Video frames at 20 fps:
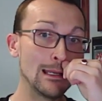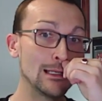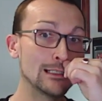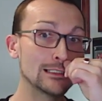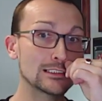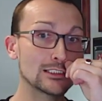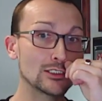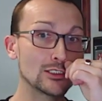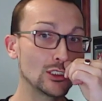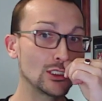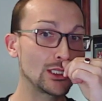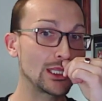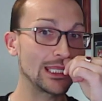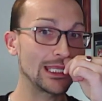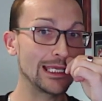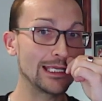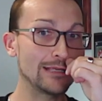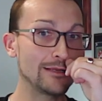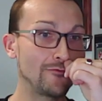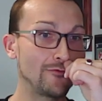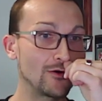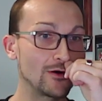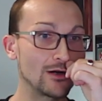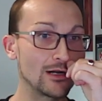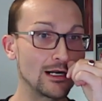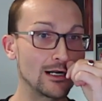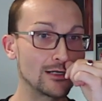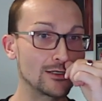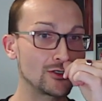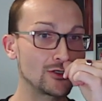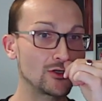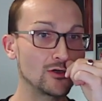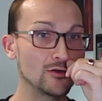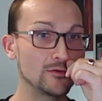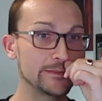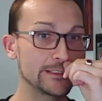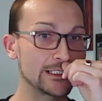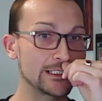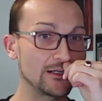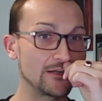It's a good thing for our
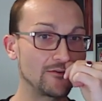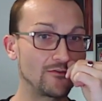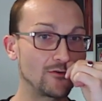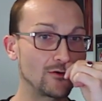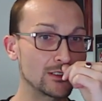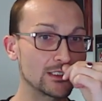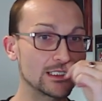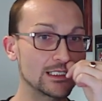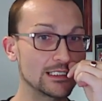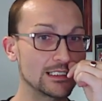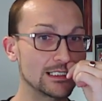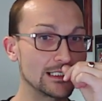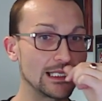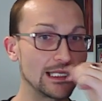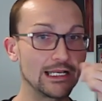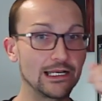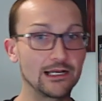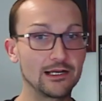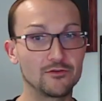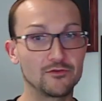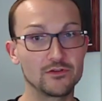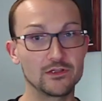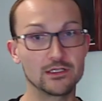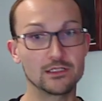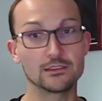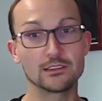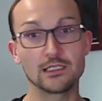troops and our forces in that airfield,